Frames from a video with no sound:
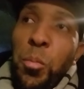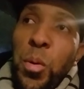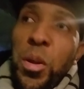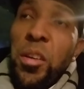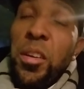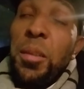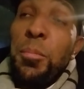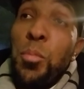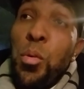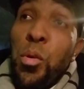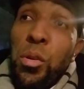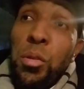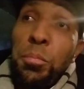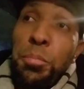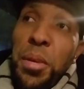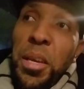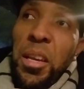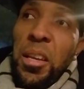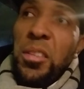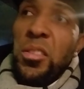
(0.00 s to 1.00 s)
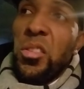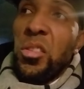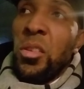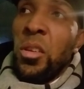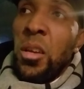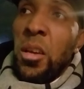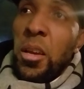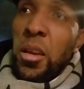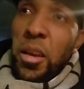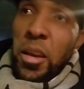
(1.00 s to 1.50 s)
We are immortal beings
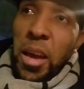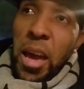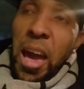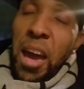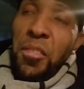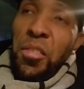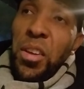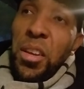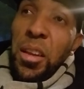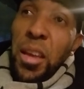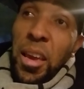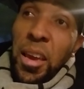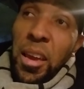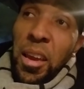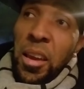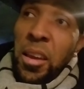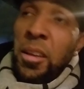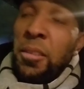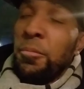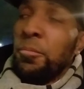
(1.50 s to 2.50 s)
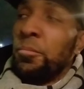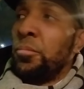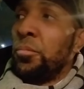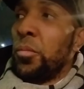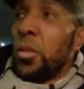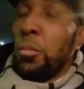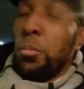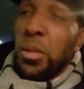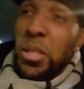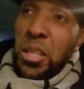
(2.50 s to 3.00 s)
having a
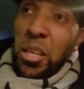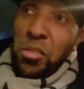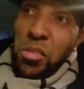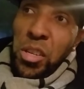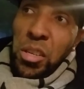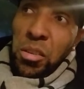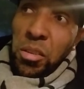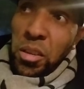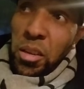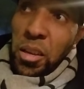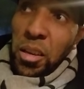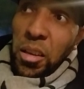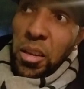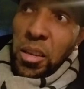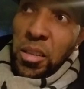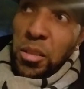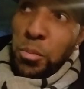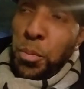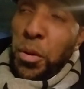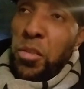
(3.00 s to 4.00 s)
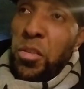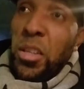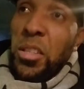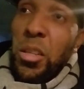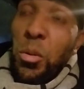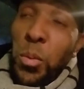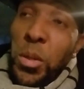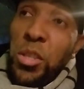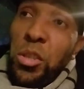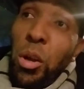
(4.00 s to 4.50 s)
material experience,
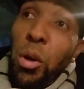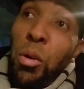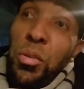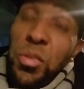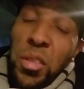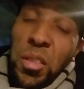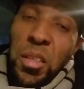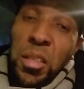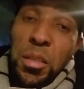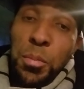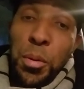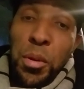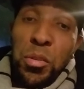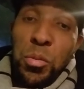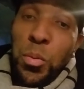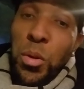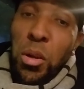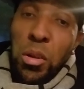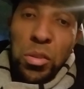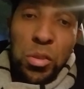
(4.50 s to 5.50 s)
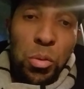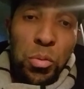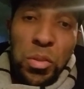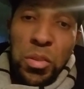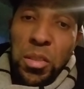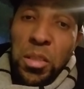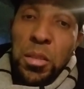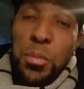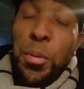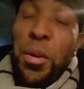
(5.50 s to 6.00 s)
and we chose this experience. We all chose
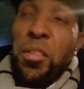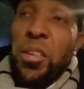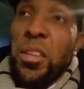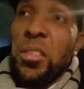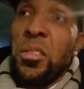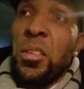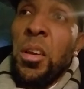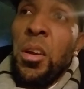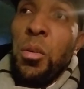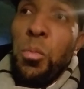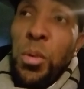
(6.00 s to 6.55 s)
this experience.